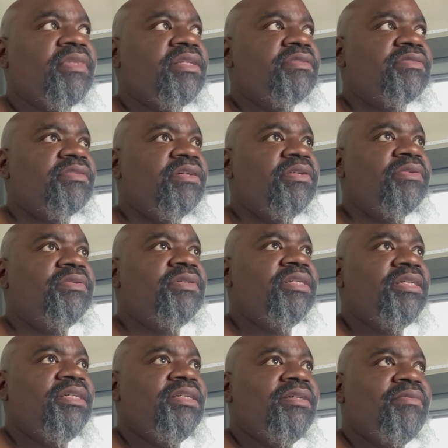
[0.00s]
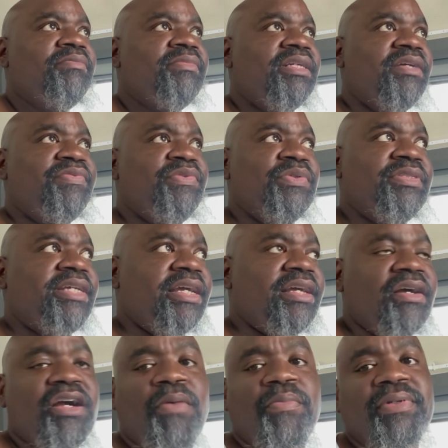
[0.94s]
So, but if you take
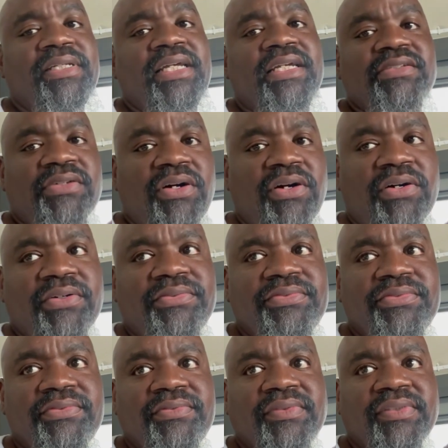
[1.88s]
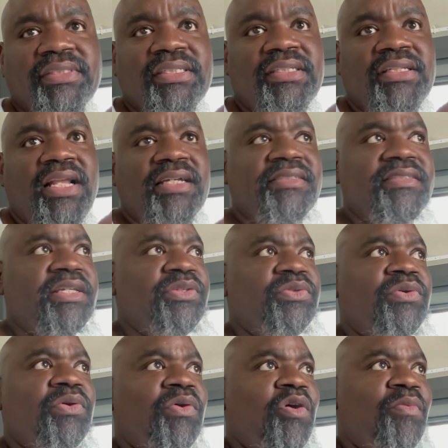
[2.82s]
a couple of days off, like say
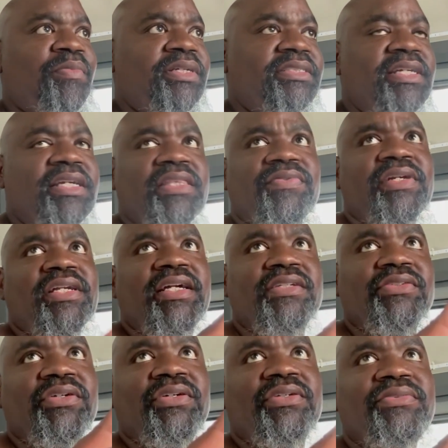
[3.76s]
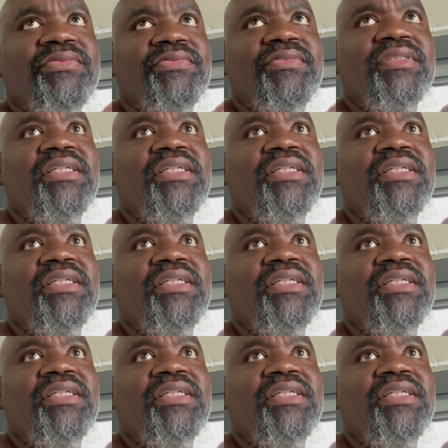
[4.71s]
you go home and you take 3 days off,